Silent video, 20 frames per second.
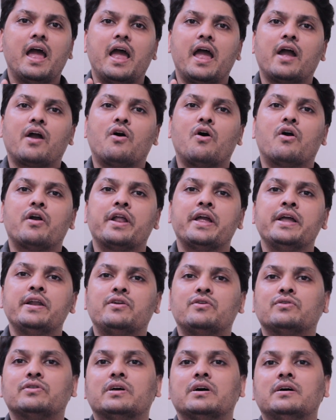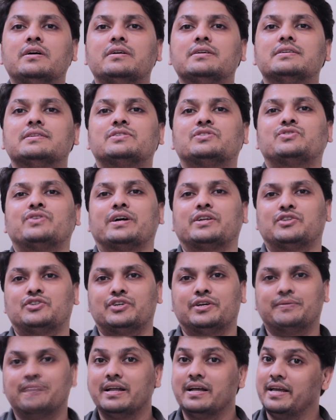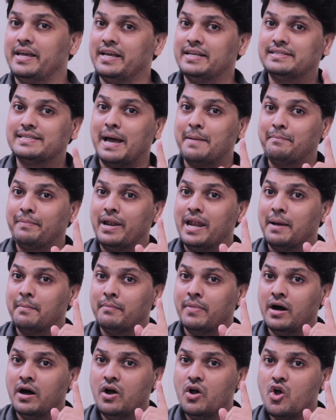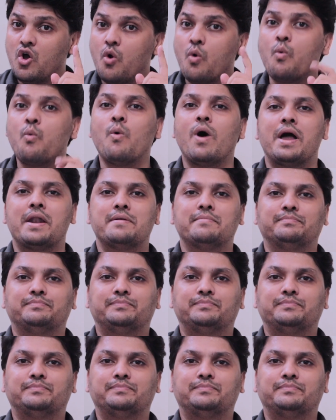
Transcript: according to the structure. Example number 1.